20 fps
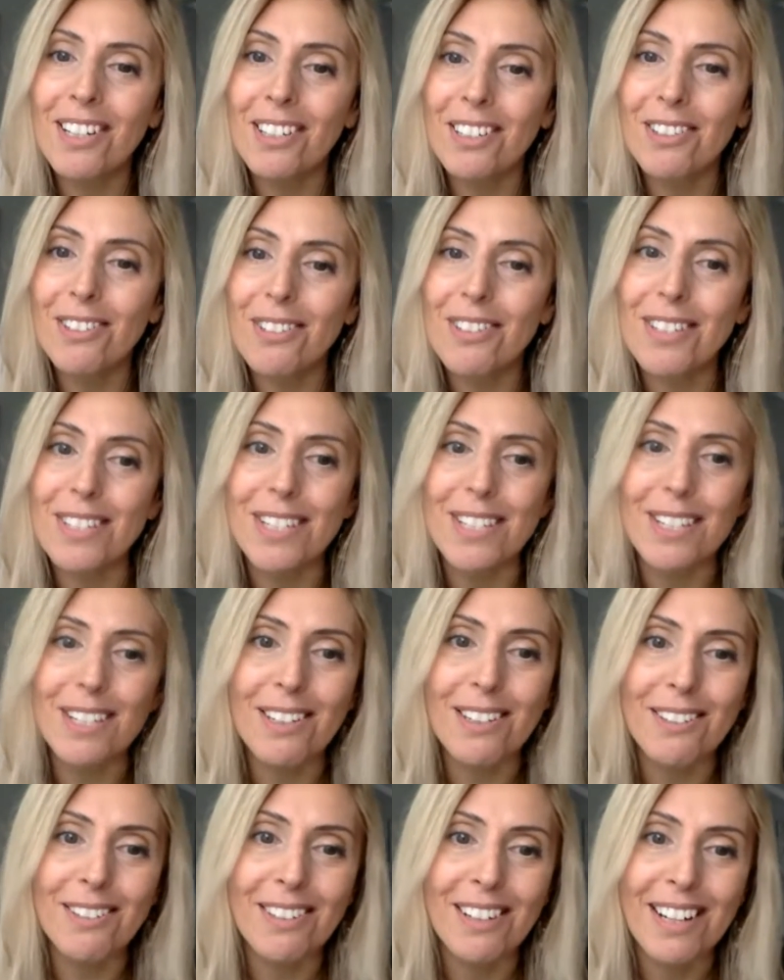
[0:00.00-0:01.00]
Good to see
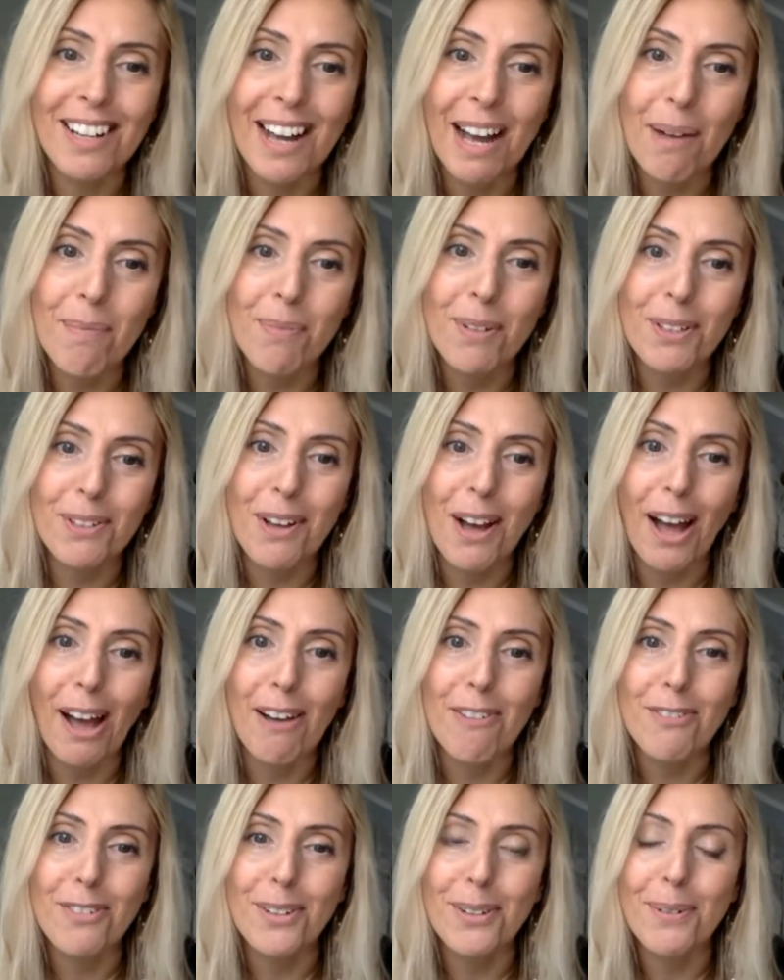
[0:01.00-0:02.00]
you. Happy to
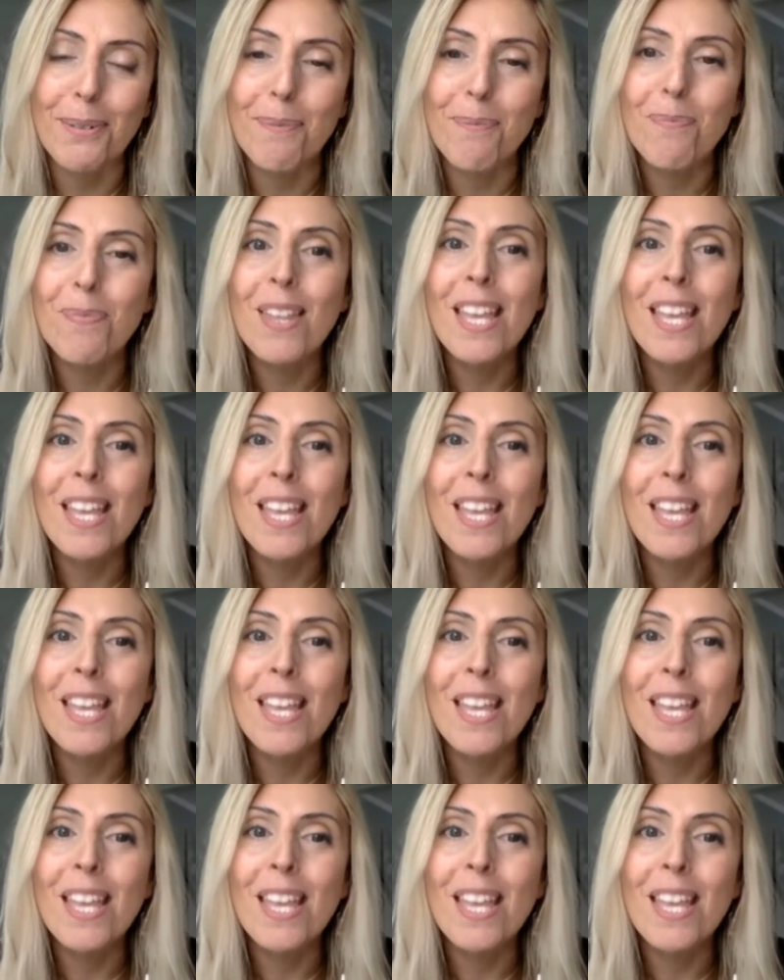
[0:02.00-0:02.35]
have you.